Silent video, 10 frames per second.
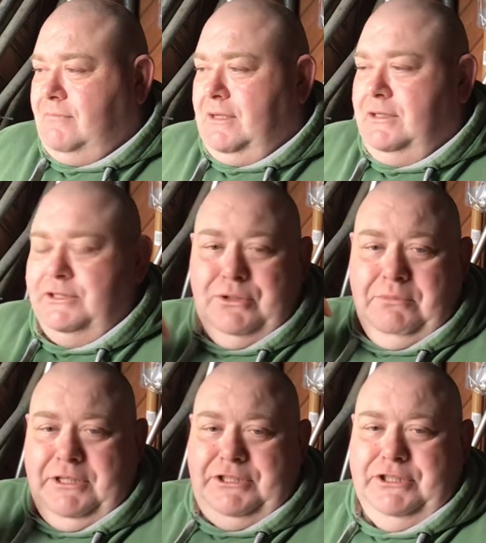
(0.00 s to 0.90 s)
Because
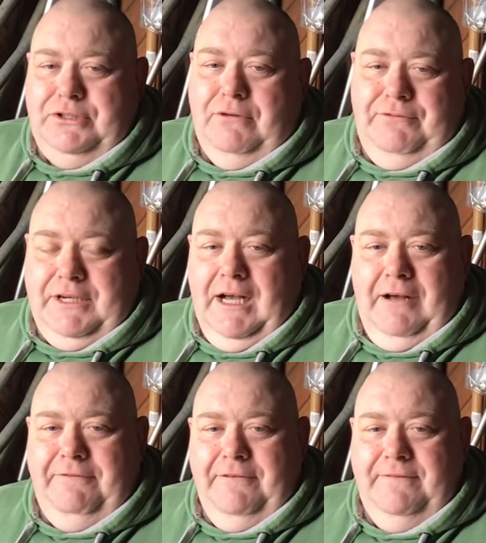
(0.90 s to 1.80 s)
normally it's just off the
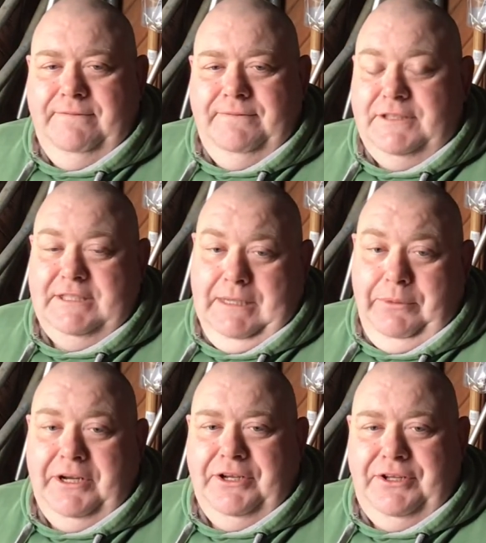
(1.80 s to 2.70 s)
cuff. This is how we're
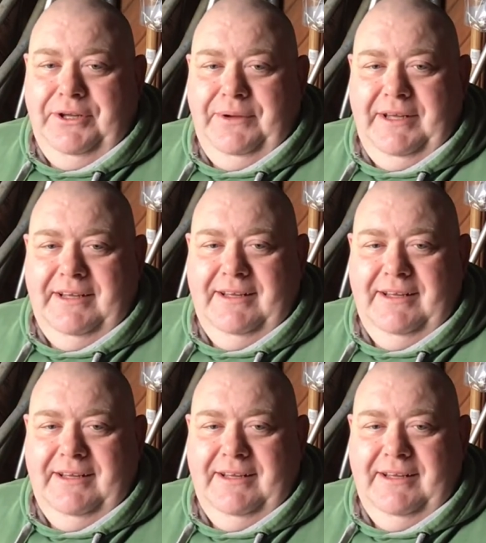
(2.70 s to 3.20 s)
going to do it.